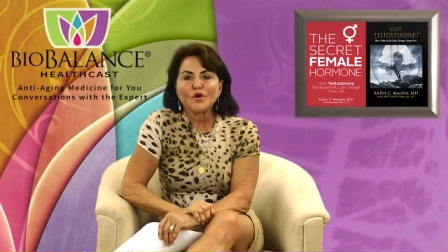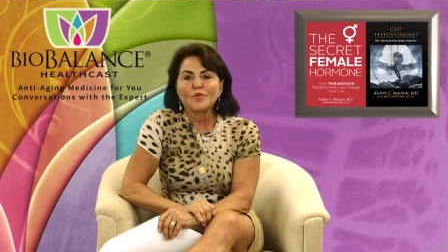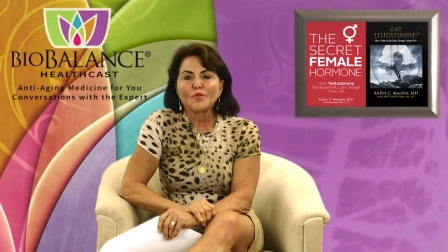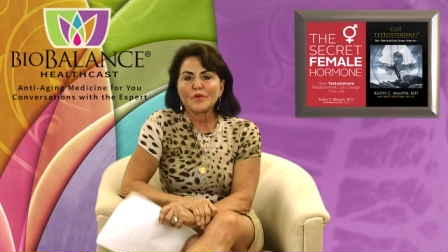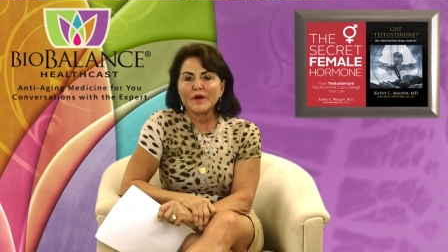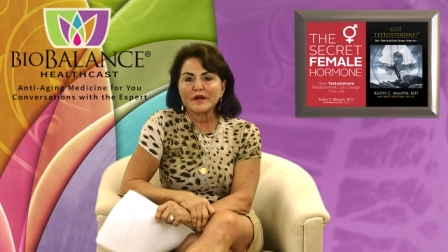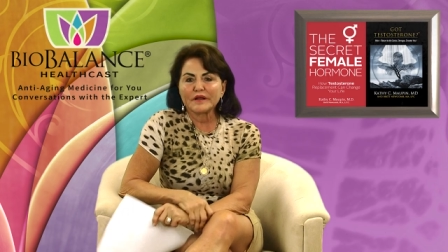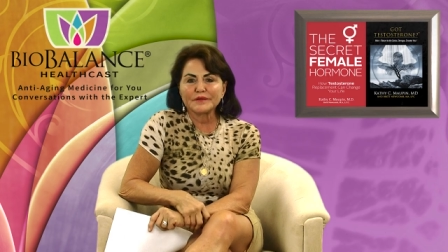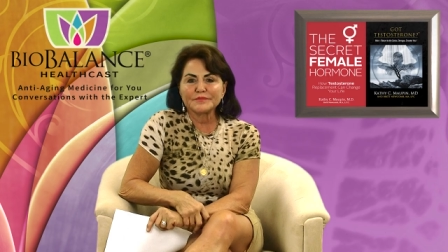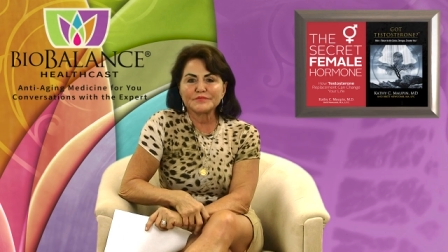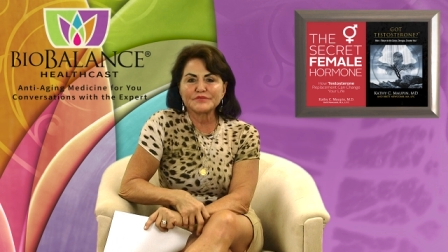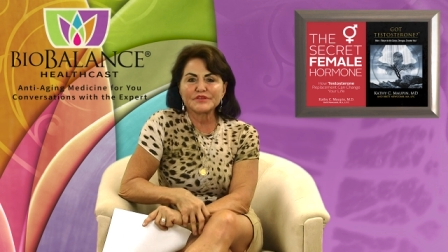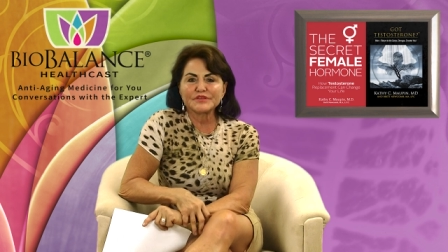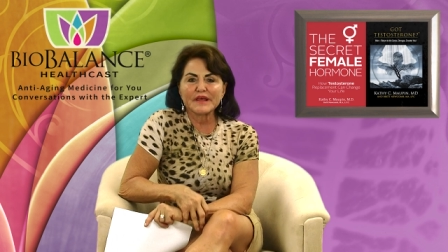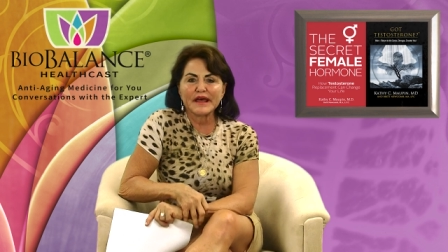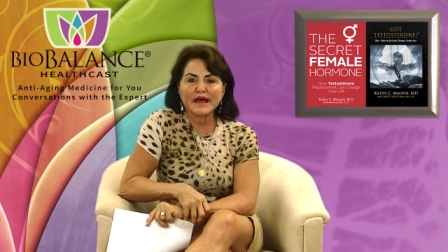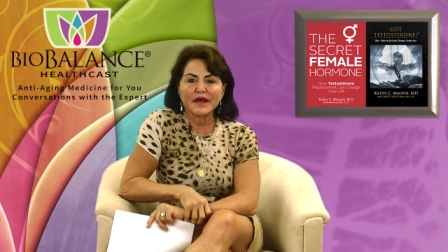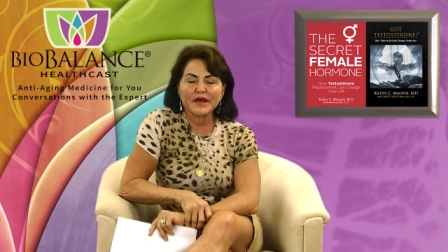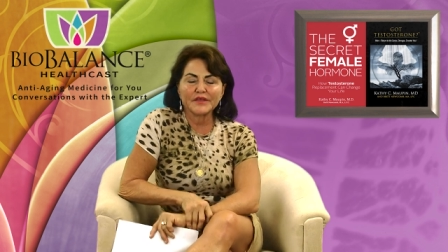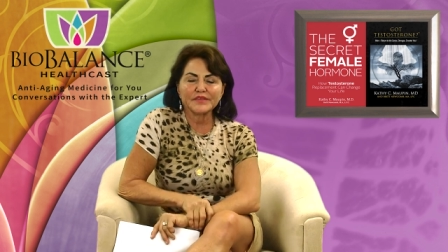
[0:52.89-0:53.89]
Welcome to the
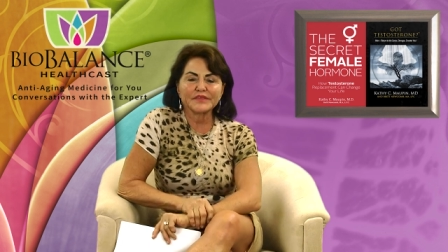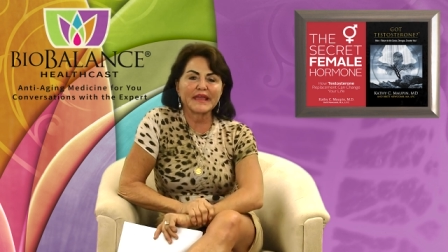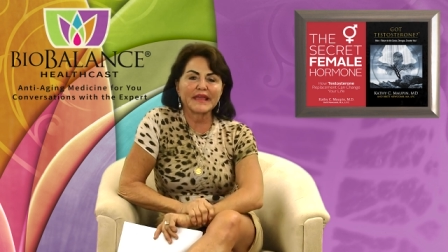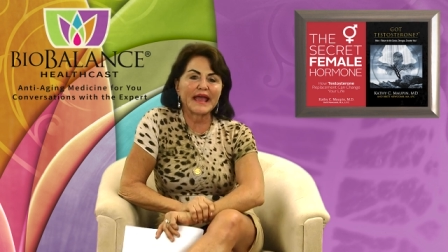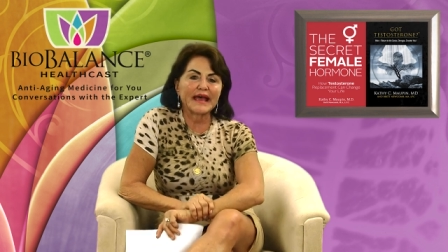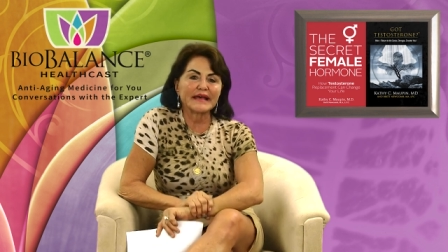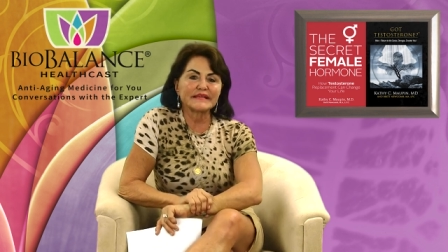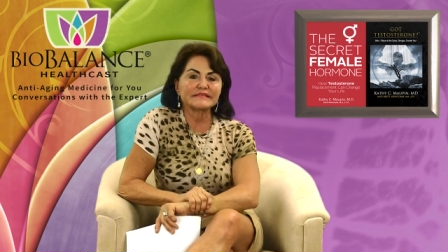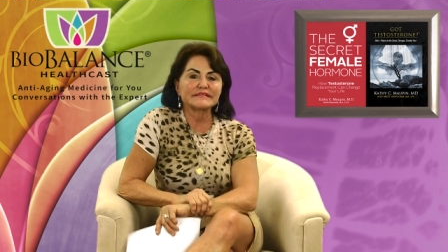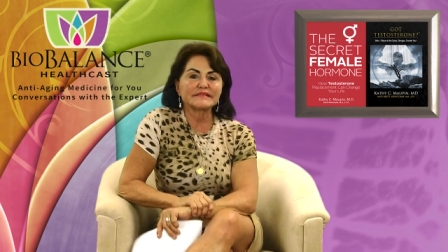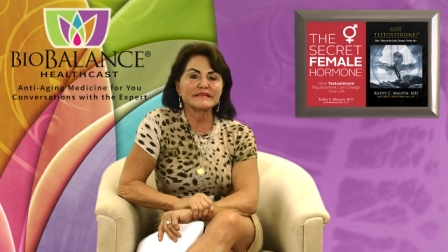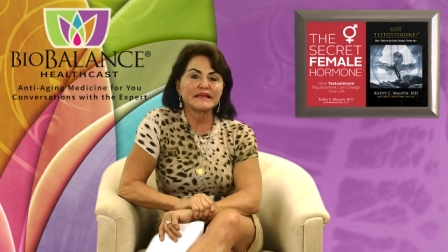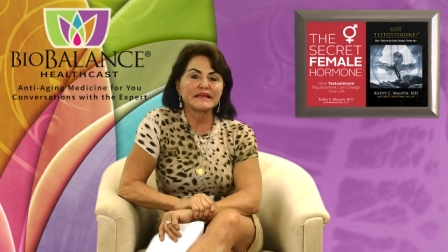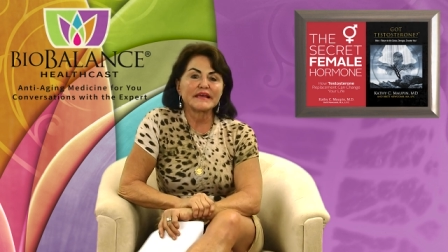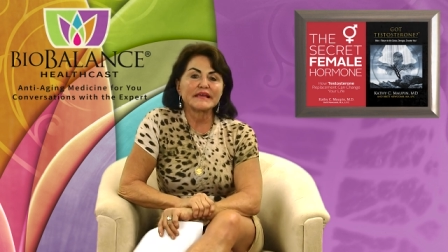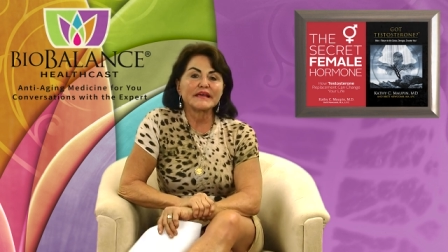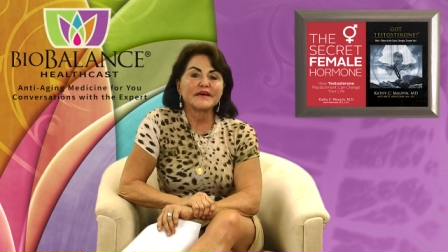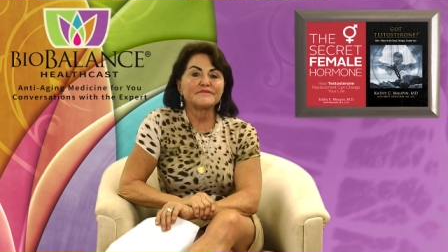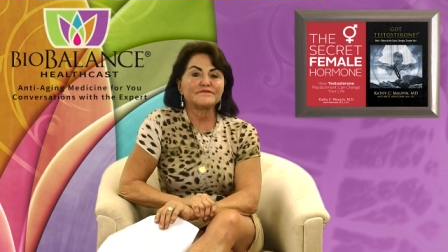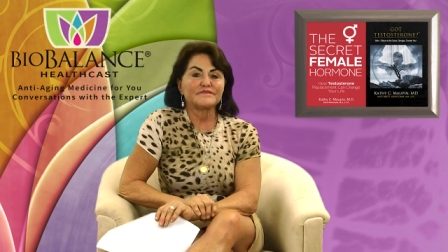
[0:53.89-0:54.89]
HealthCast
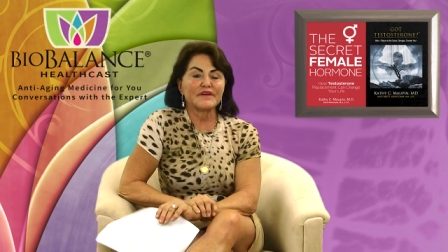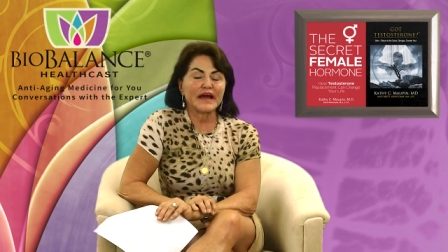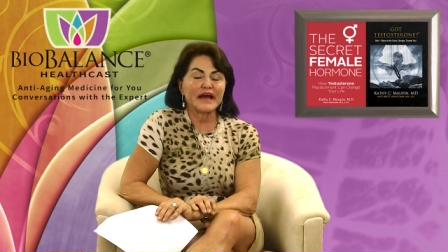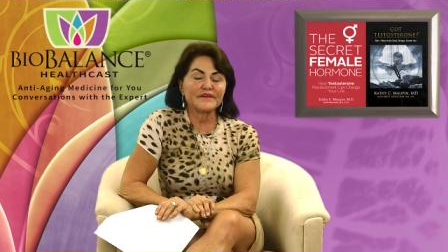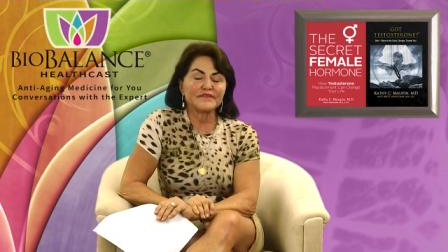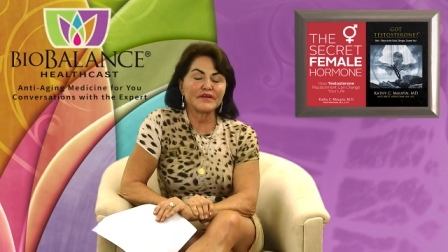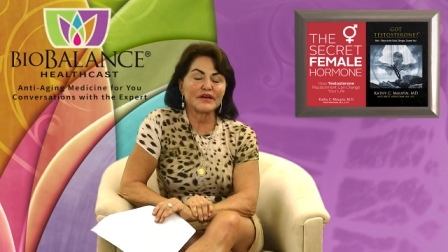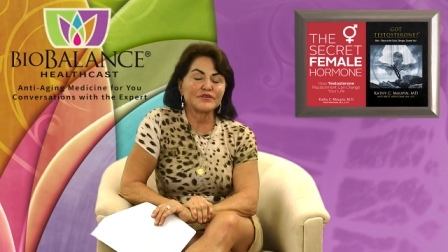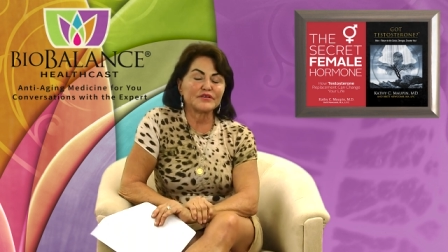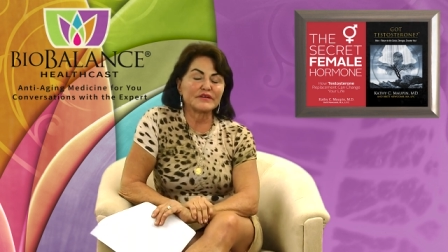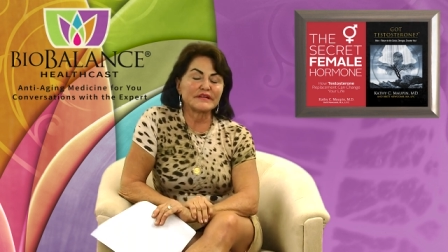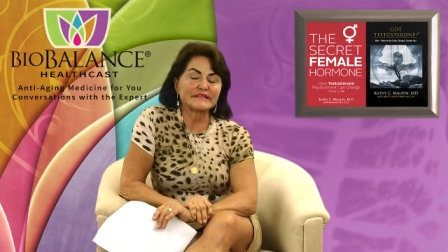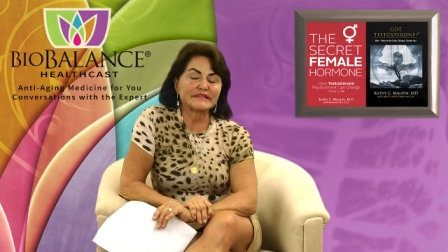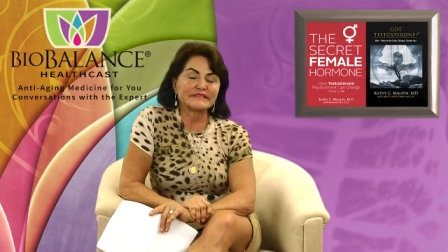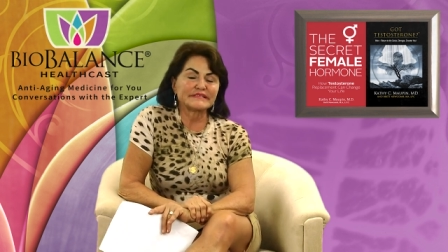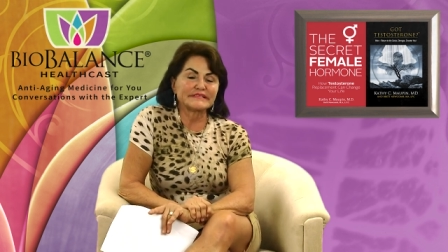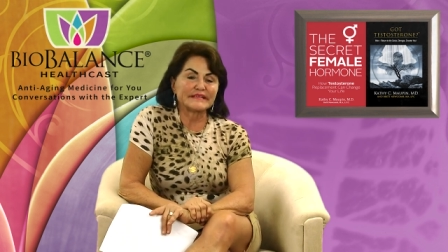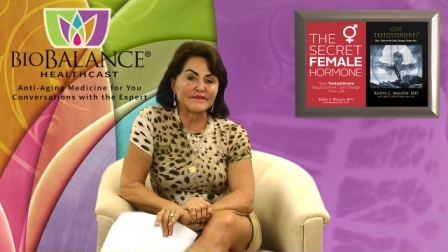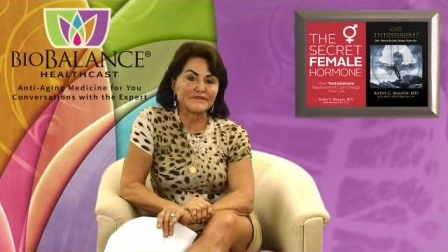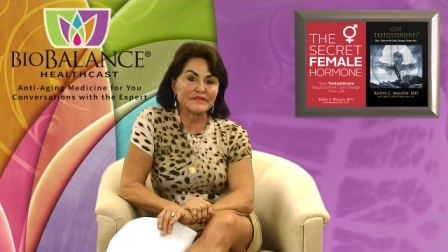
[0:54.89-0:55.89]

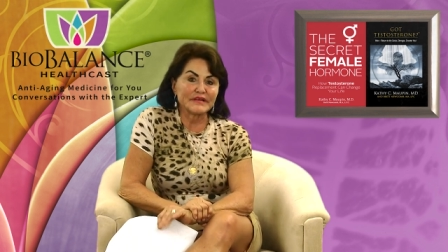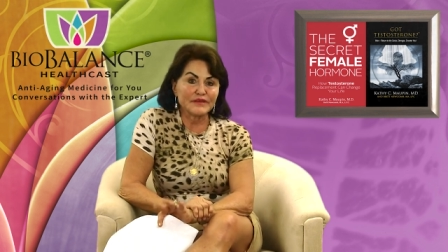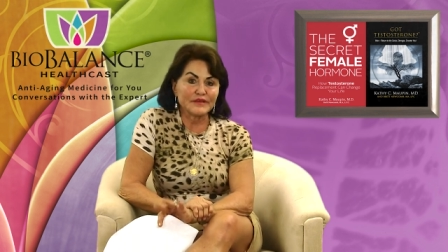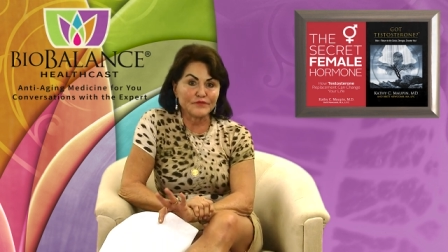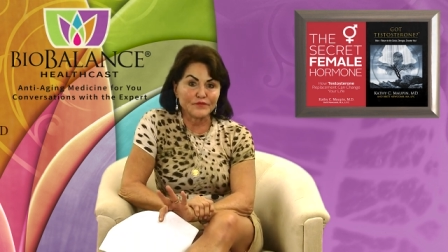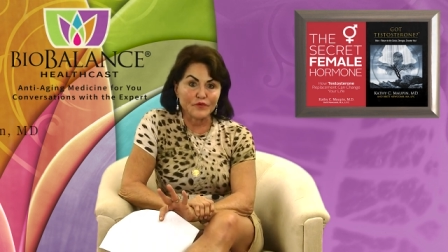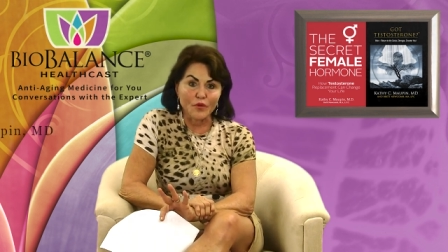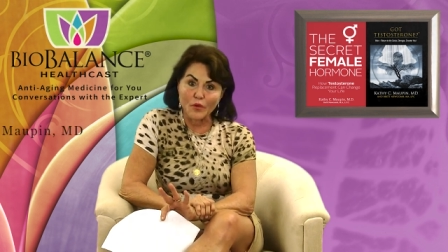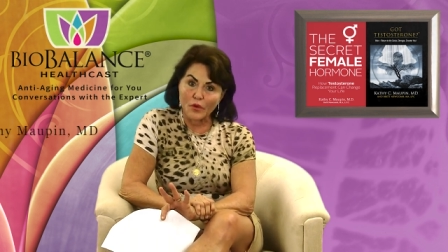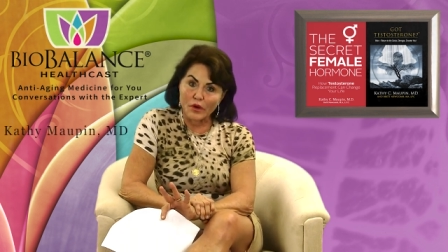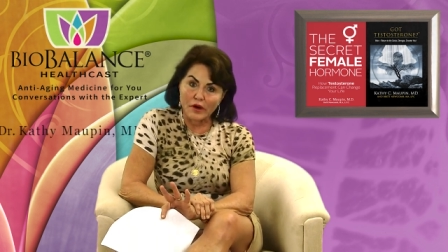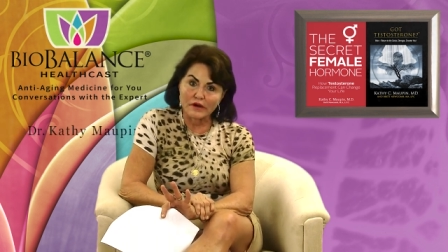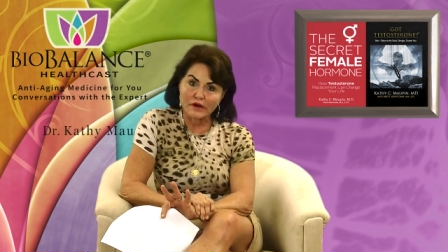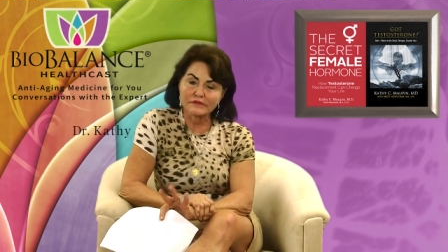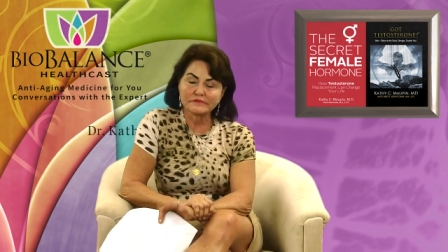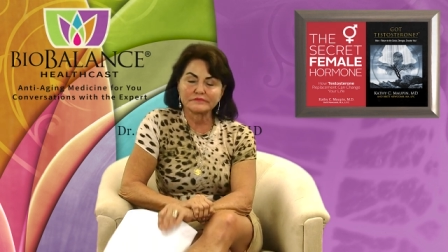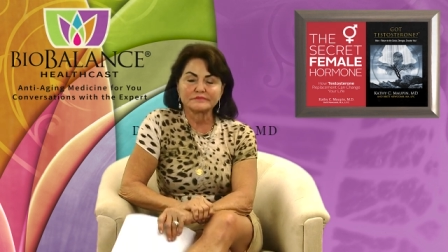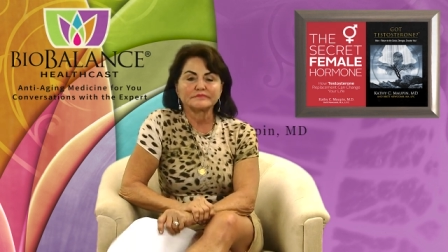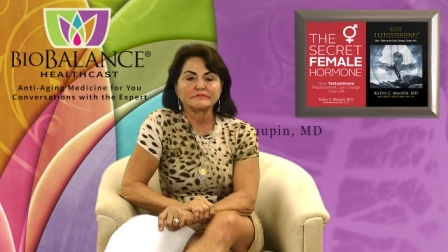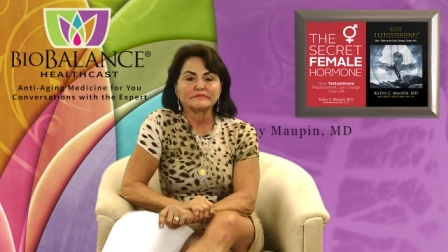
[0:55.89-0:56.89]
574.